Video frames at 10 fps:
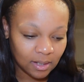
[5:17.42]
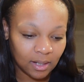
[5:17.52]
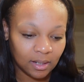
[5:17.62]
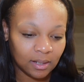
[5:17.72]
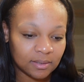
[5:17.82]

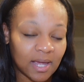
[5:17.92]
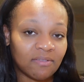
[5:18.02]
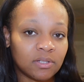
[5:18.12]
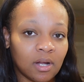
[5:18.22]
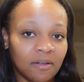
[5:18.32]
and I've
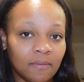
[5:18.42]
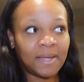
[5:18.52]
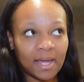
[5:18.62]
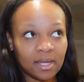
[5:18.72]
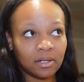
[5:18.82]
started
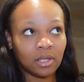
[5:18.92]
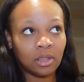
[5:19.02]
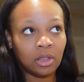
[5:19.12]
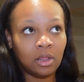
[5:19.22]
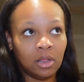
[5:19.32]
packing a
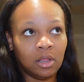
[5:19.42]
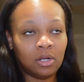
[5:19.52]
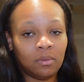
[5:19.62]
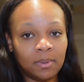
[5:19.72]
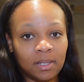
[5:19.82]

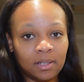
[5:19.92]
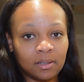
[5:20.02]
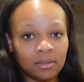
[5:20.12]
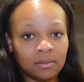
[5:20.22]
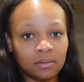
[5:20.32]
little bit.
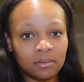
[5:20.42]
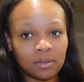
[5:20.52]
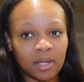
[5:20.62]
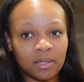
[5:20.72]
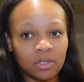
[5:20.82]

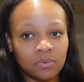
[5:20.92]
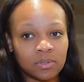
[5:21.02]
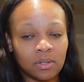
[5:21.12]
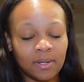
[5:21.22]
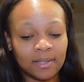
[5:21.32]
I think you
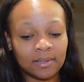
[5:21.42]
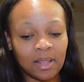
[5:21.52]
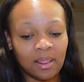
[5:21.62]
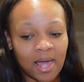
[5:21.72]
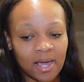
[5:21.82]
saw it in the
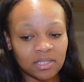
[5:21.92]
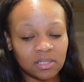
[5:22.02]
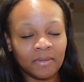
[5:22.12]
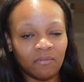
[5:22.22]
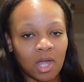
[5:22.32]

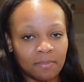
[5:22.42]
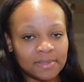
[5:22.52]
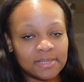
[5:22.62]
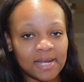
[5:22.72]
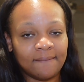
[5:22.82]
last
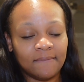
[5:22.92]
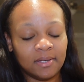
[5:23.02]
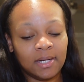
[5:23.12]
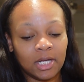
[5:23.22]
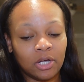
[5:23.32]
Vlogmas Day
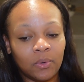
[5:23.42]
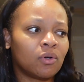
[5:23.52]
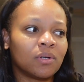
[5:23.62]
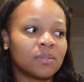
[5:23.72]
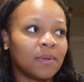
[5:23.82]
video. Of
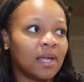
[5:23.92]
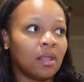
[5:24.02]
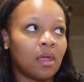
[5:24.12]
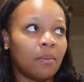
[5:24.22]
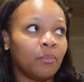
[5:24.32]
course, we got
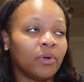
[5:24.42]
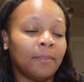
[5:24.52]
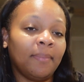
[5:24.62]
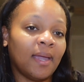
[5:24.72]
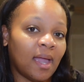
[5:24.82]
a lot more to
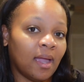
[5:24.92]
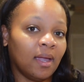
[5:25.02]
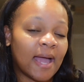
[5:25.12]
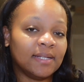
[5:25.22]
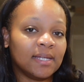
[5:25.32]
pack.
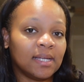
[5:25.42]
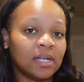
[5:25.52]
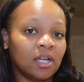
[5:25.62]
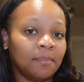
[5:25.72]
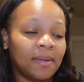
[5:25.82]
I
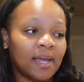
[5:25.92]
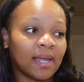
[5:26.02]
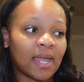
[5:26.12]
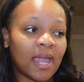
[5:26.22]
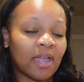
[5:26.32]
didn't
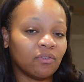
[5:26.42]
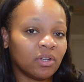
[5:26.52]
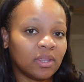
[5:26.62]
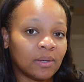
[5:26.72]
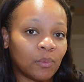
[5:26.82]
unpack
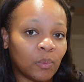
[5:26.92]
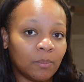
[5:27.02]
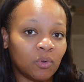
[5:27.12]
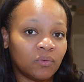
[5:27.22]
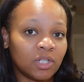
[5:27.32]
everything when we
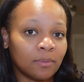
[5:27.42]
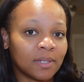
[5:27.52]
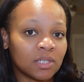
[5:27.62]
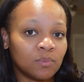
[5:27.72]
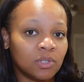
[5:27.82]
moved here
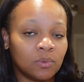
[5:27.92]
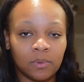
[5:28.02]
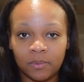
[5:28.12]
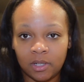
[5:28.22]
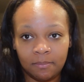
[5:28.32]
because we knew
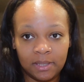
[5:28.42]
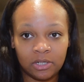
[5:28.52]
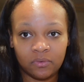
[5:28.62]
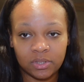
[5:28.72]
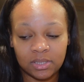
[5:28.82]
we were going to be
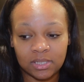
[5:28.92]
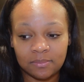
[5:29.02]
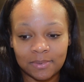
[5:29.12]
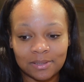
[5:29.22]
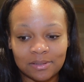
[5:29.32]
here for 6
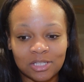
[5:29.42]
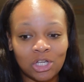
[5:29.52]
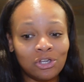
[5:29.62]
months.